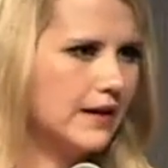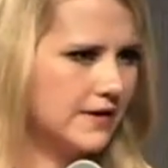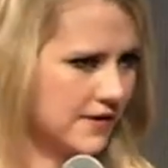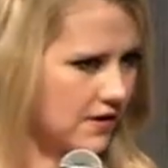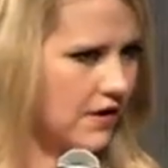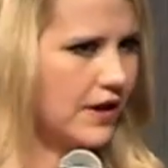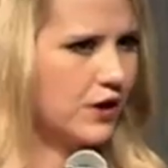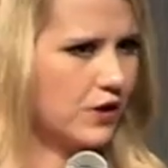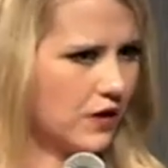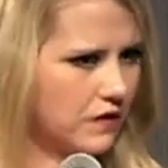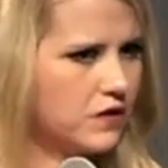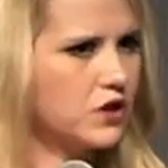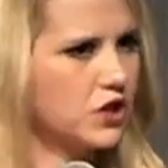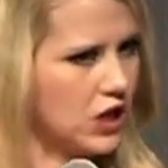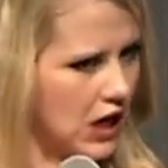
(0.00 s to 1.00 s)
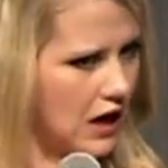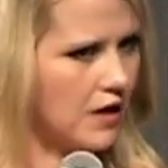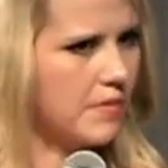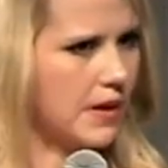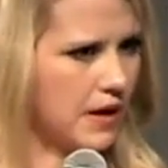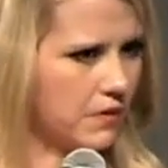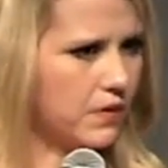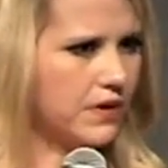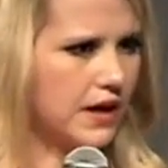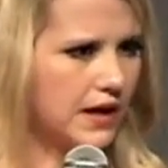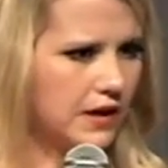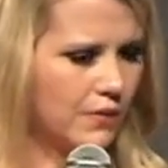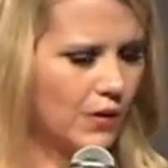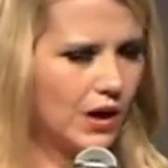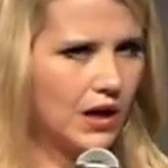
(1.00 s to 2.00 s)
It's not like you have to share a bed with
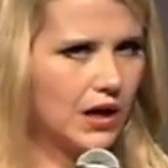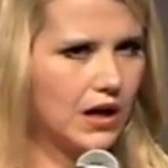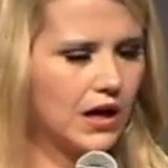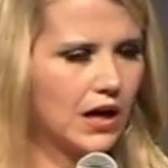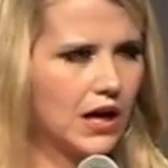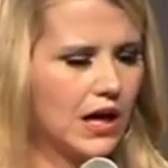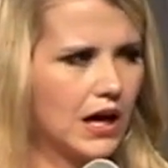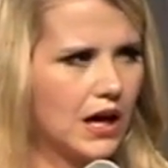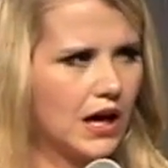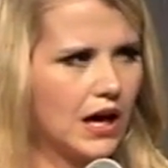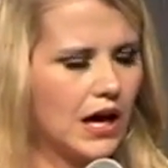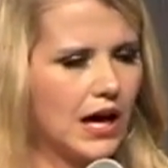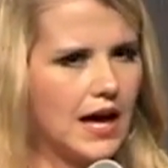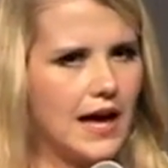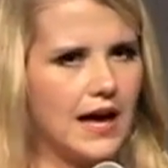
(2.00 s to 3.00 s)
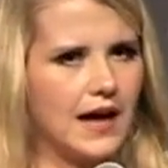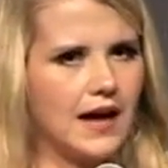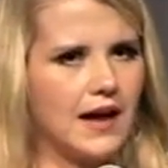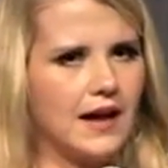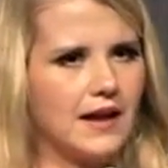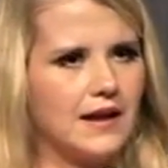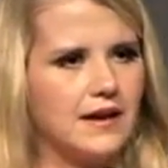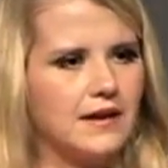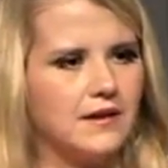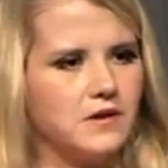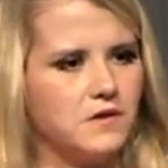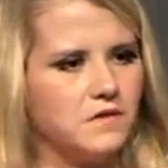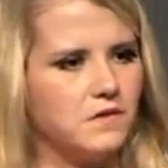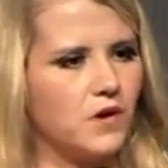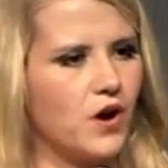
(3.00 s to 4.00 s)
anyone. And
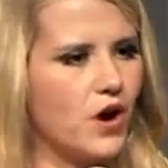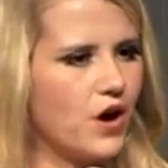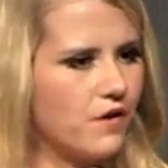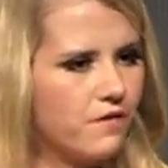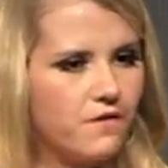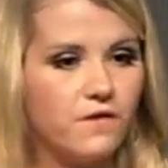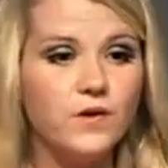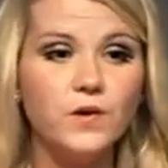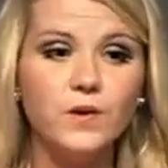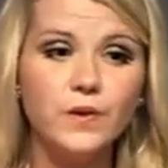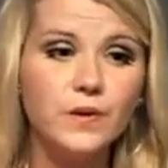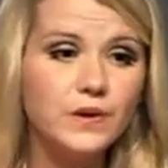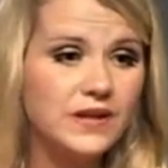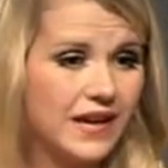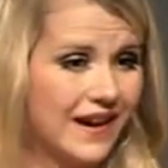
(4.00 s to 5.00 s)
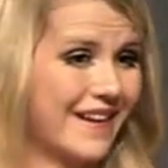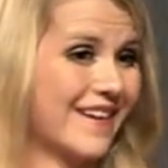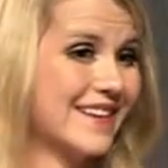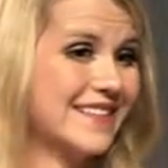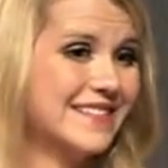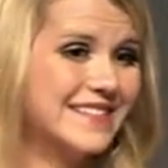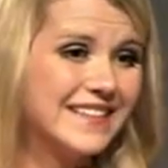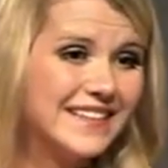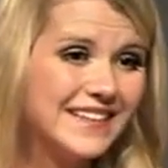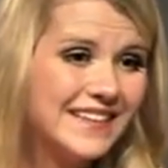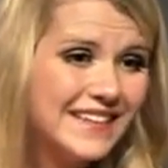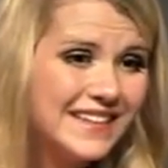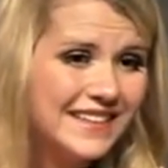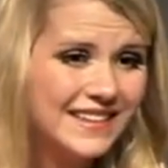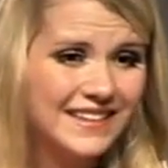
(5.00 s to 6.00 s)
you've got food
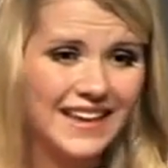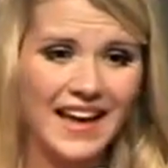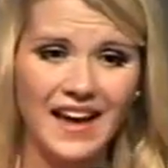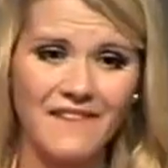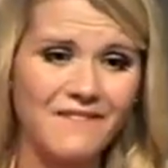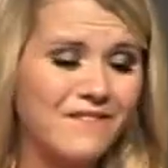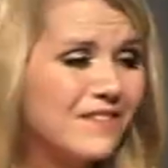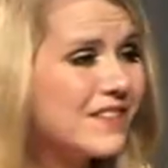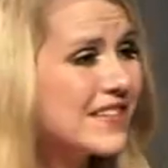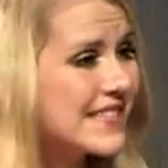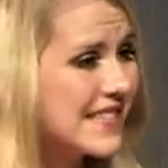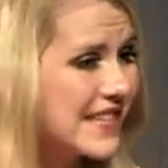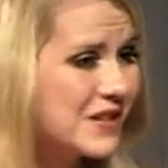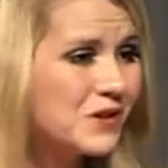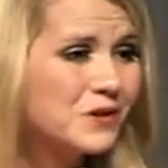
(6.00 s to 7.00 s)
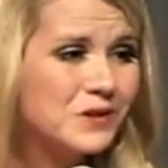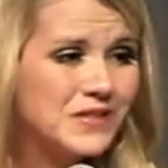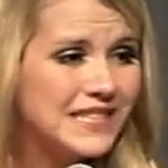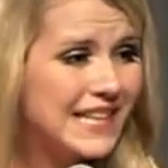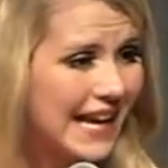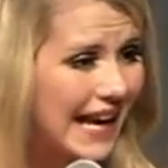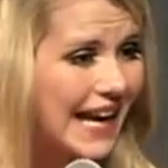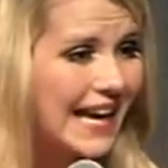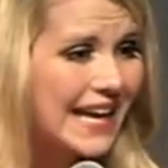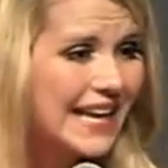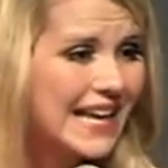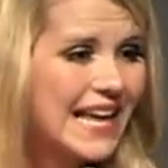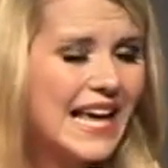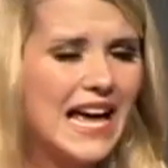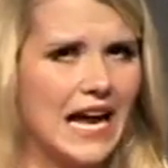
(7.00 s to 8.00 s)
guaranteed every single day.
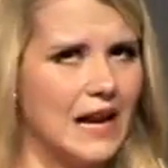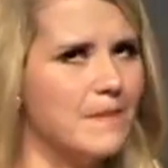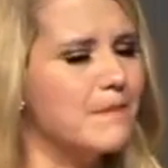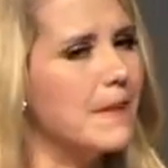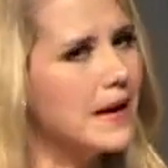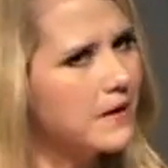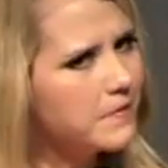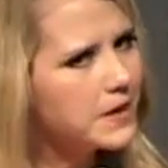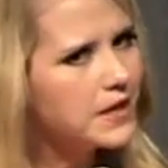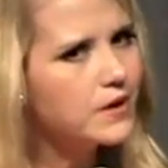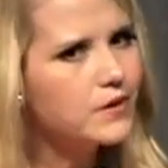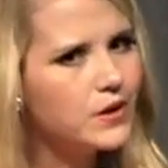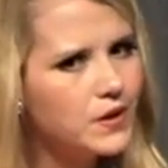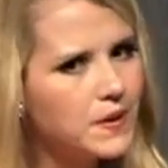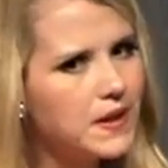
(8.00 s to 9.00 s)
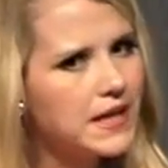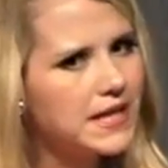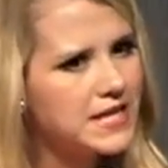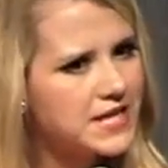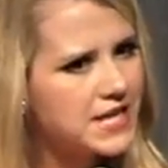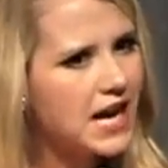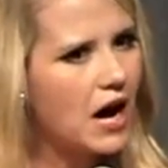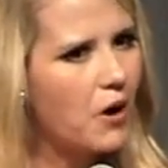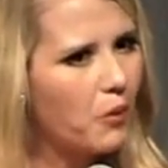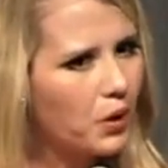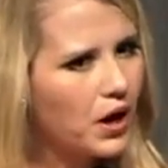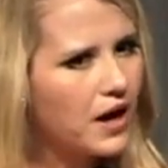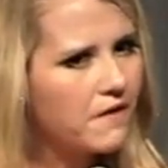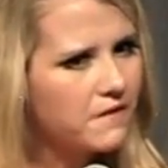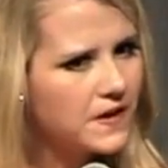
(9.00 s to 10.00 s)
And maybe you don't get a shower
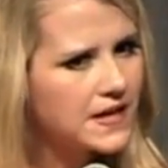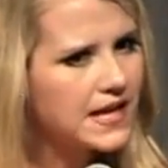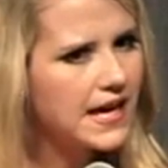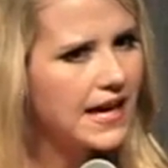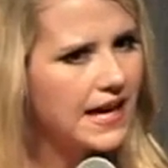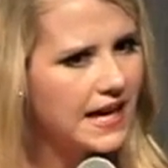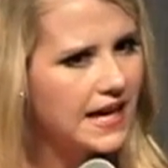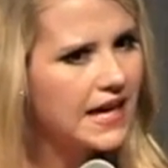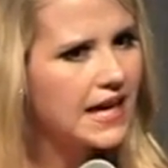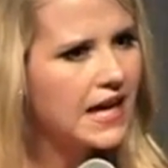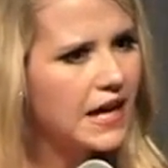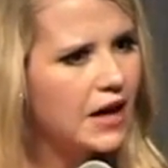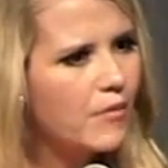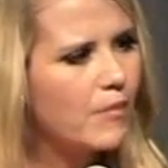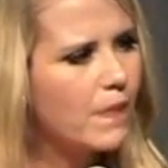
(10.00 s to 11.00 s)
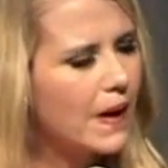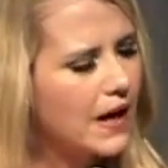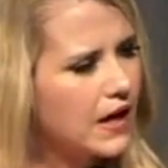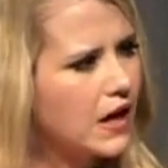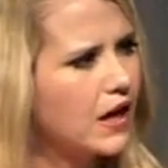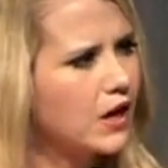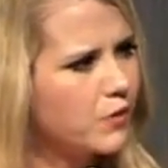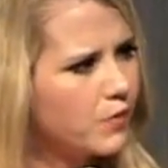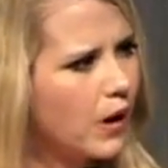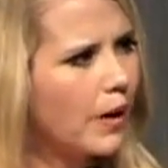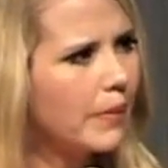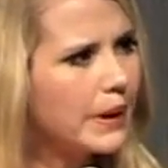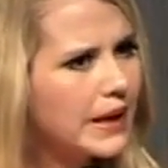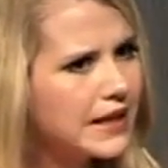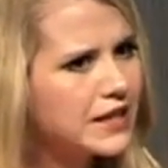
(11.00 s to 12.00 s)
every day, but you
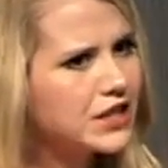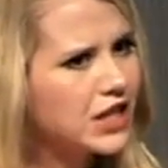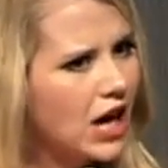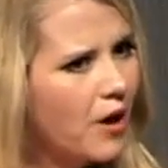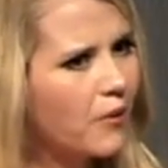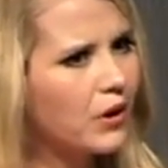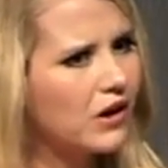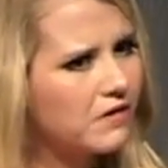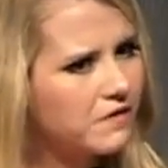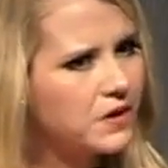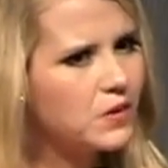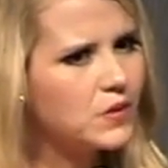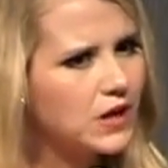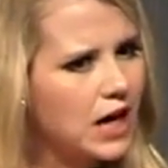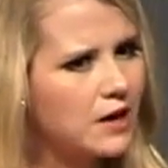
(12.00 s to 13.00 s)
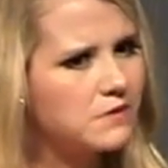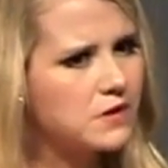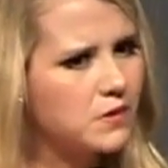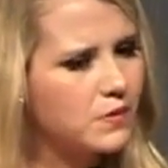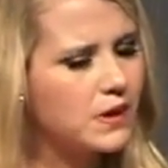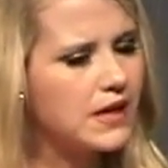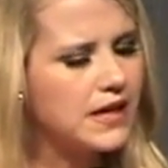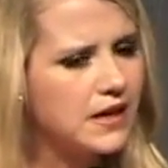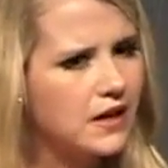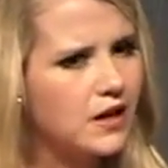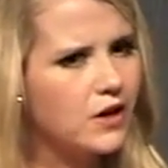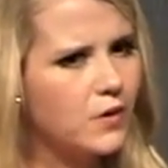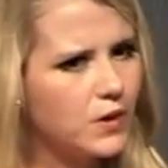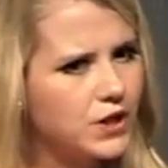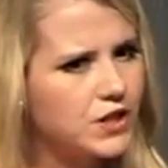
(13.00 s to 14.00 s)
probably get a shower a few times a week,
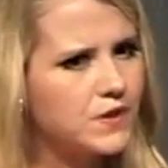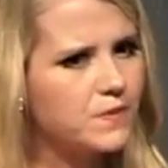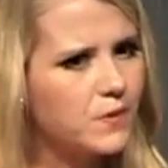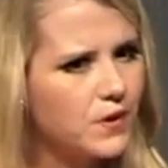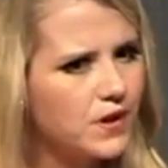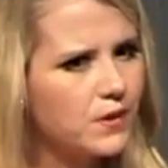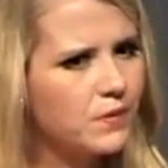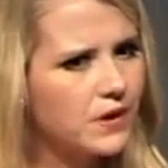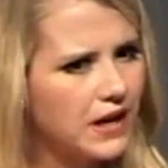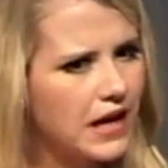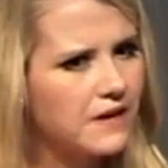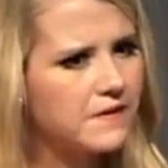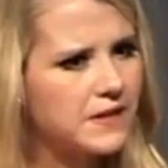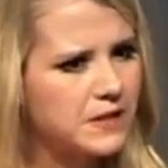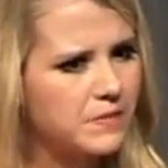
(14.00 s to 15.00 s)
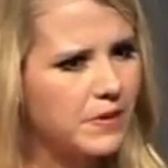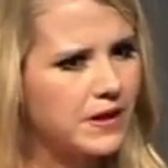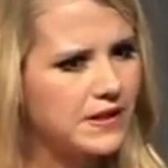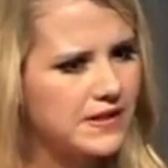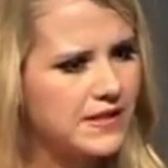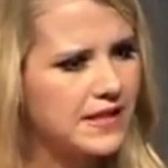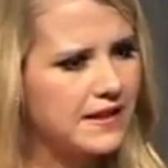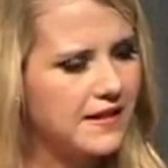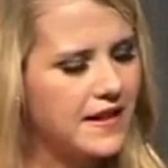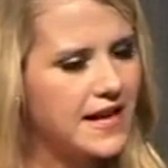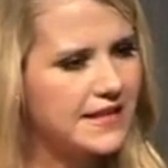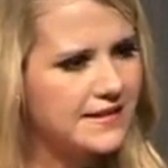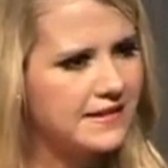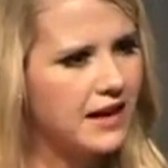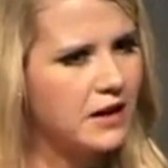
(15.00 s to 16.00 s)
which is more than what I've experienced in the
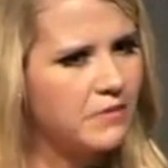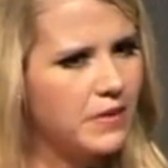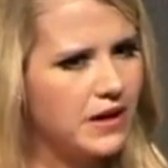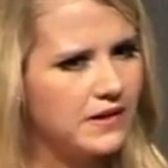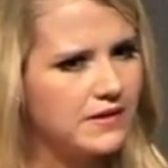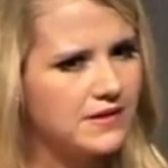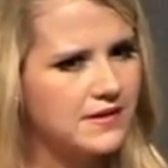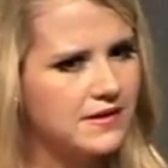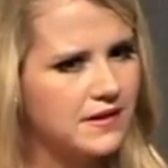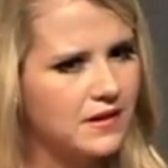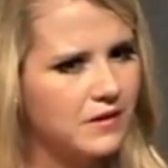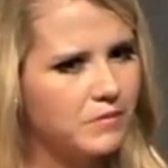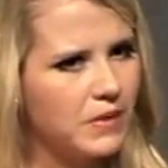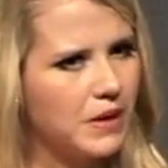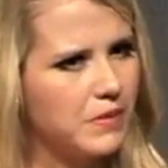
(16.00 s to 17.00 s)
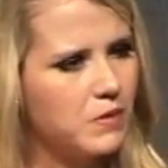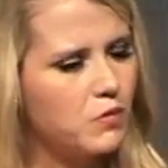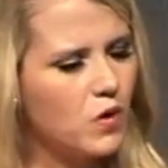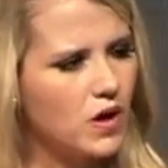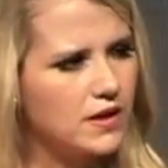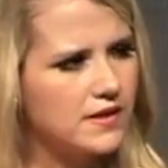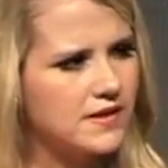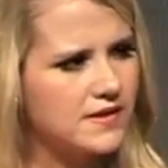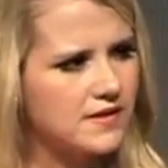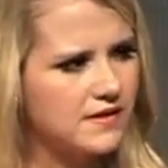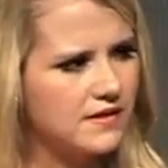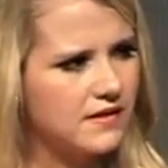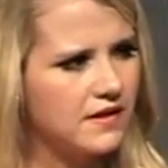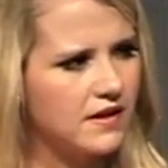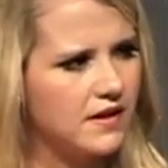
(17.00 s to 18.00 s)
last 9 months. Maybe once.
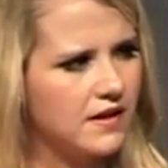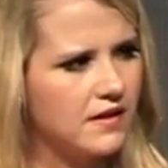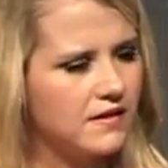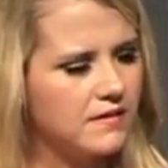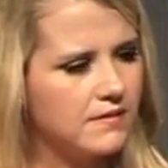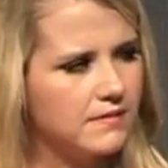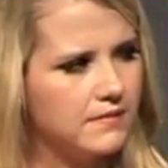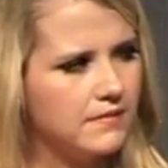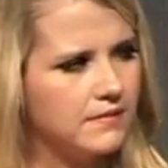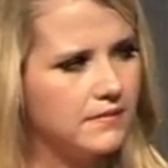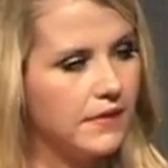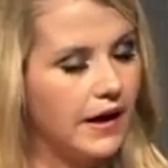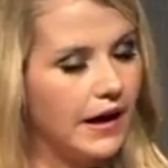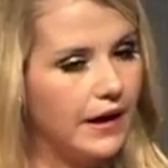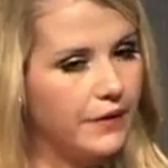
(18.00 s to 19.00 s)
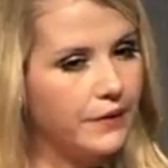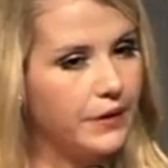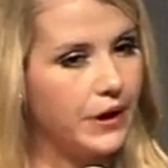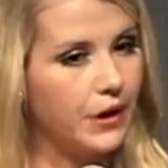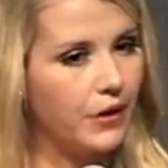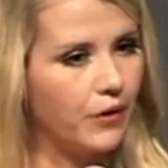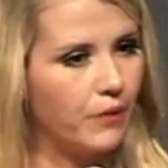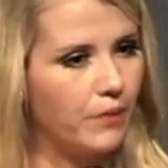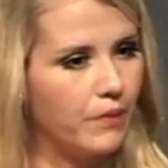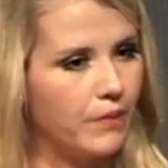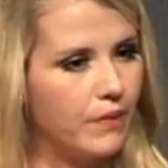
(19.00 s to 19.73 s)
I don't know.